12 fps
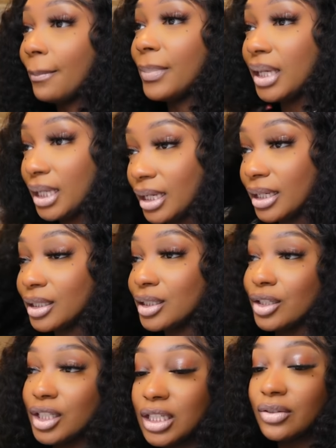but yeah
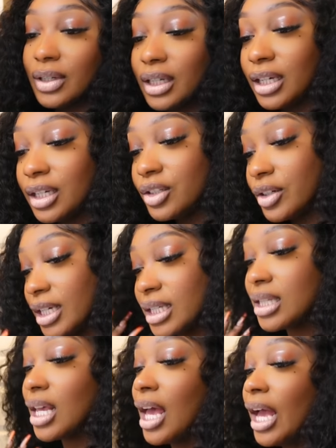so she's gonna get
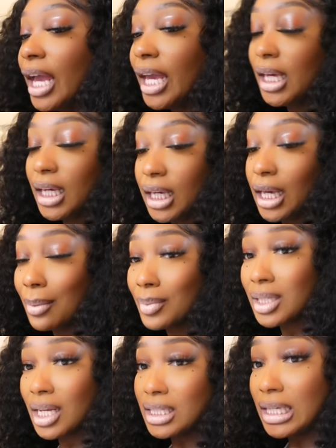dressed and i'm
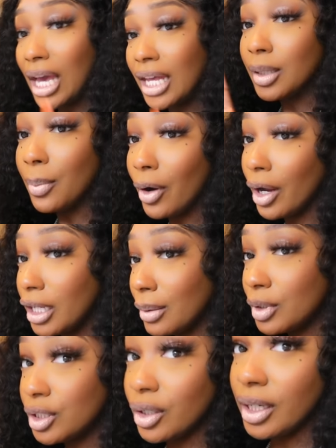gonna talk to y'all at the party
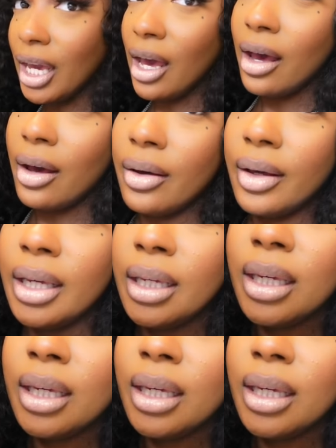i'm gonna show y'all and